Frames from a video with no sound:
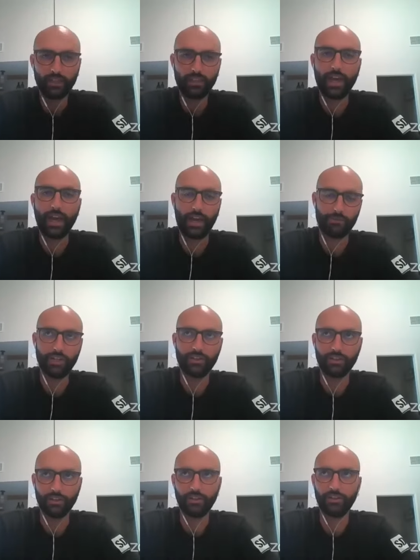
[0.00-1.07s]
yeah i
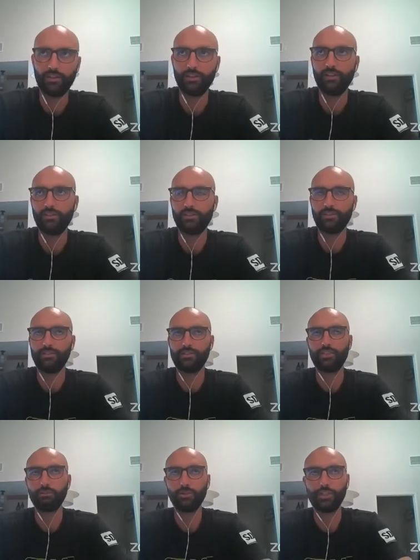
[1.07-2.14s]
mean the the
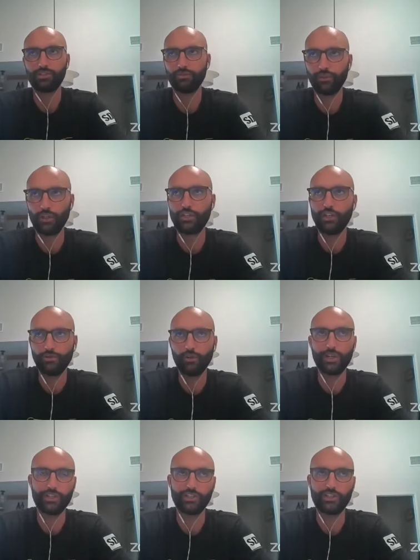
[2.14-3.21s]
simplest version of
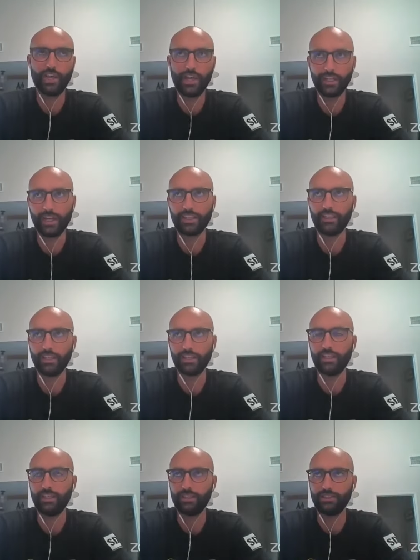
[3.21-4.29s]
what you're saying i
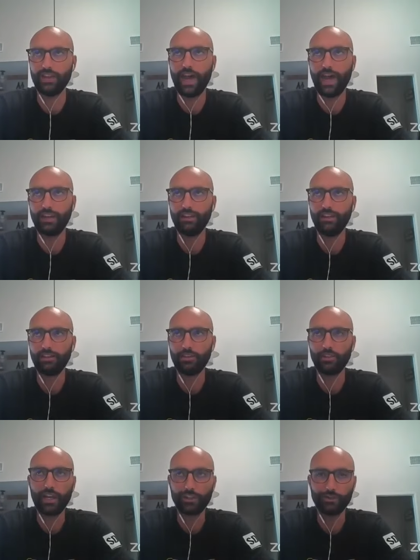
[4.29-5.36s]
think is that
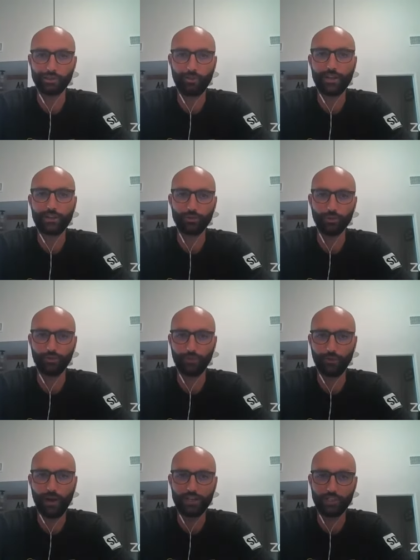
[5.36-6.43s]
you got to use the right tool for
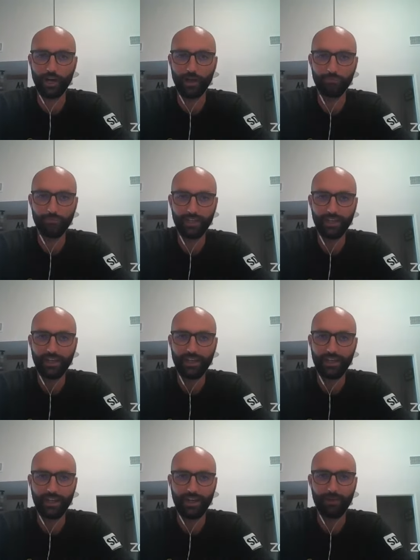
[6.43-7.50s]
the right job
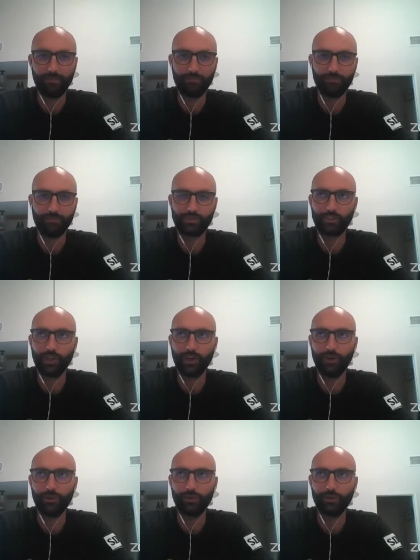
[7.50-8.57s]
yeah. Um,
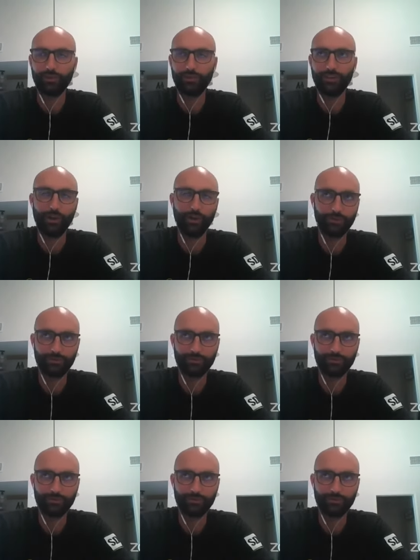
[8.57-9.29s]
so you know